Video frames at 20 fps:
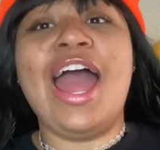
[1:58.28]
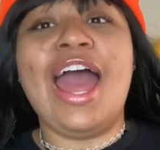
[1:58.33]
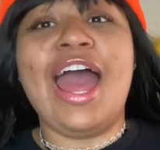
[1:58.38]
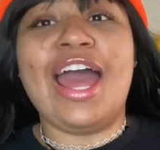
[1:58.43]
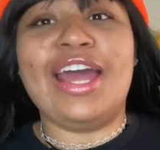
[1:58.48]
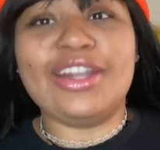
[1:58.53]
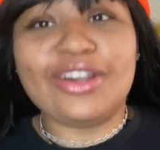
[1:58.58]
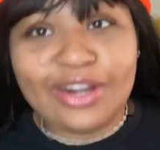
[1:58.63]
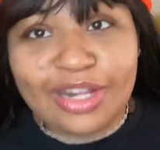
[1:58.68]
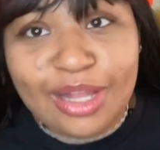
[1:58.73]

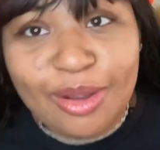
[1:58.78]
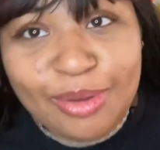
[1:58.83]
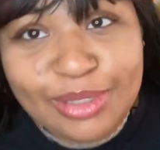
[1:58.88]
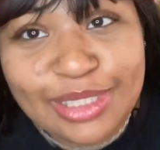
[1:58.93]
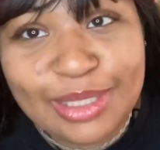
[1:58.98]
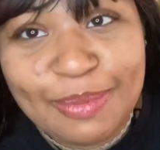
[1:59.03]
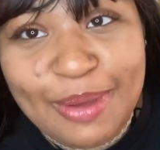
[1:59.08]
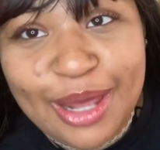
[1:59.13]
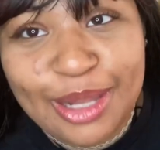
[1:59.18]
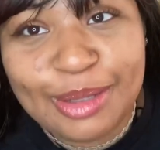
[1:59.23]
And girl, I went
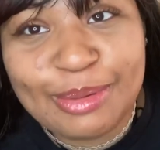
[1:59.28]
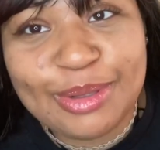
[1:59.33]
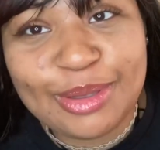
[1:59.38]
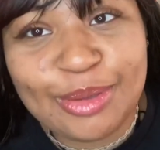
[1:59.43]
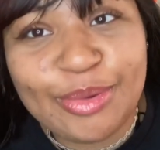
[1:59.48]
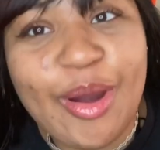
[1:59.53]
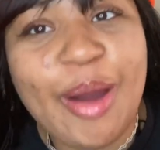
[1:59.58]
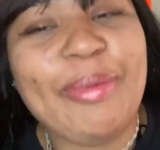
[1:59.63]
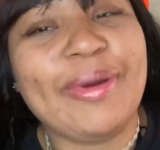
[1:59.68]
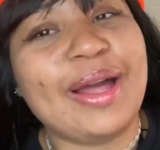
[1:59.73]
to the bathroom and
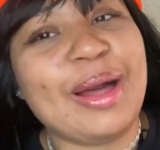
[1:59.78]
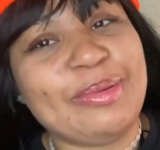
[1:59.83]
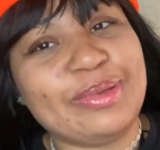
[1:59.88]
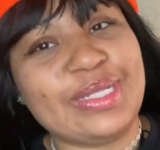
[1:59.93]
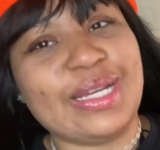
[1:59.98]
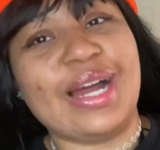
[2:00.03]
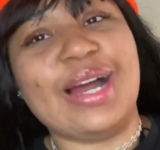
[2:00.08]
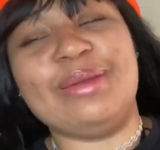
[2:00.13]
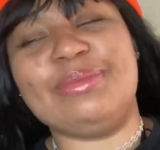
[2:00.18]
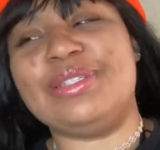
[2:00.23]
threw up a couple
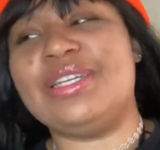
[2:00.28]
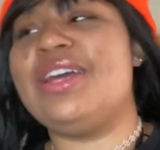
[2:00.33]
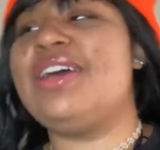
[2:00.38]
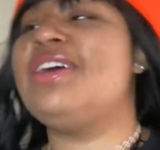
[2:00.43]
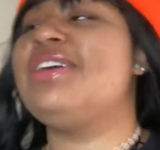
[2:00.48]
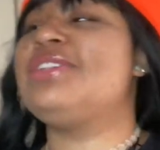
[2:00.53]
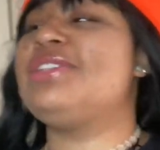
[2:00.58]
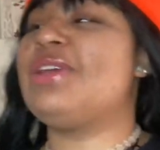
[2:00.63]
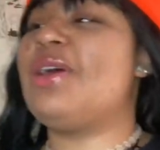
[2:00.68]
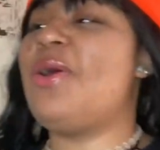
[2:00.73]
times.
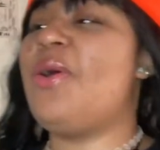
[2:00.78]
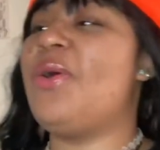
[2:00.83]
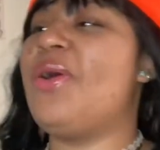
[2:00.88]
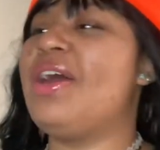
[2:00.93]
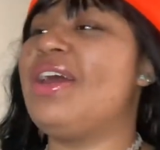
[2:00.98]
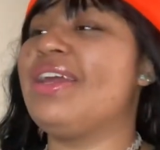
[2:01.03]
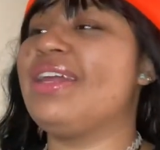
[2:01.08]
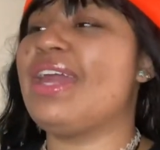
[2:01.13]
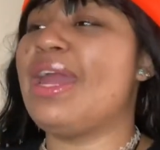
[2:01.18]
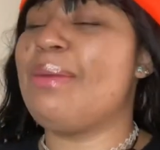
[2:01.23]

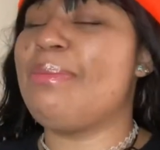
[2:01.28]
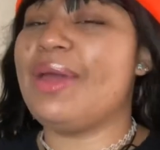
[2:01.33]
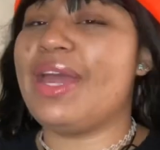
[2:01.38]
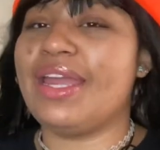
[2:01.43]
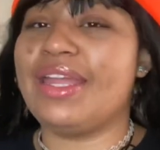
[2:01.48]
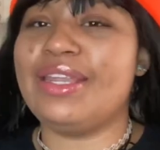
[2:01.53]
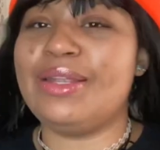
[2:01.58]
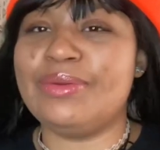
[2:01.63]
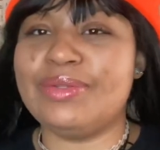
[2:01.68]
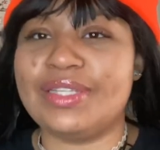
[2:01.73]
So came
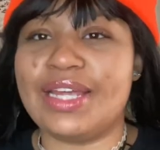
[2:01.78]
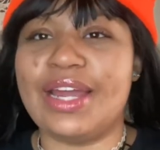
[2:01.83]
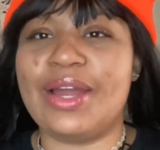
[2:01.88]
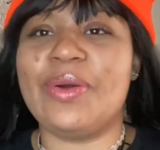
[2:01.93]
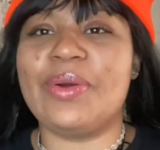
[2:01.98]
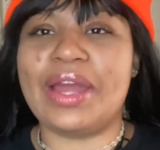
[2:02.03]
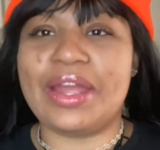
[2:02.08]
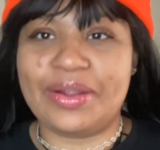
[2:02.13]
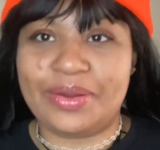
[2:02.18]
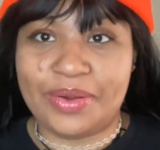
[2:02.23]
back and he was like,
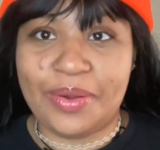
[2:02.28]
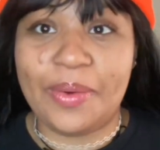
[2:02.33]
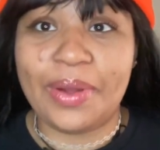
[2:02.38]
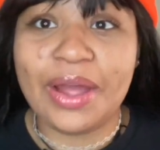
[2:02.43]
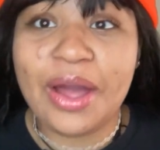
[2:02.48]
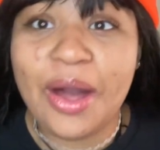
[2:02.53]
okay, you're going